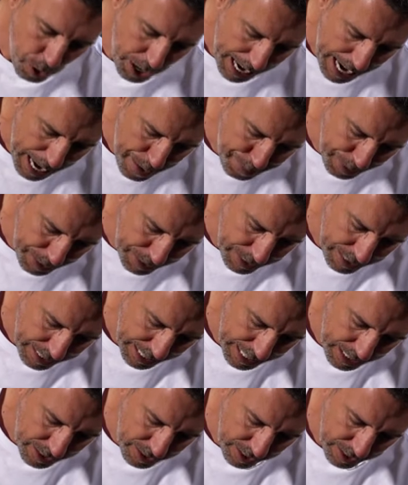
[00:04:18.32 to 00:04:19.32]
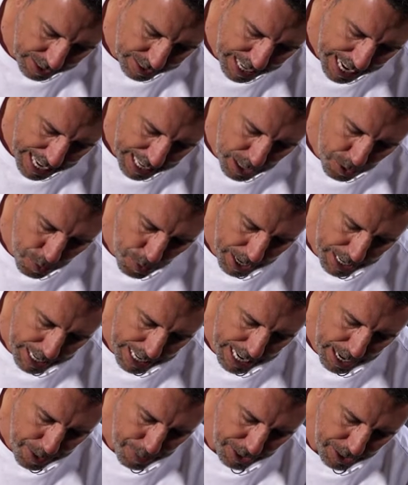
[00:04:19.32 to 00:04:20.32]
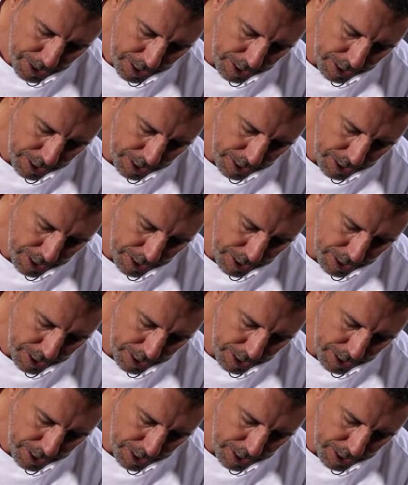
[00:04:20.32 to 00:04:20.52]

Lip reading: what happens is the second one here, which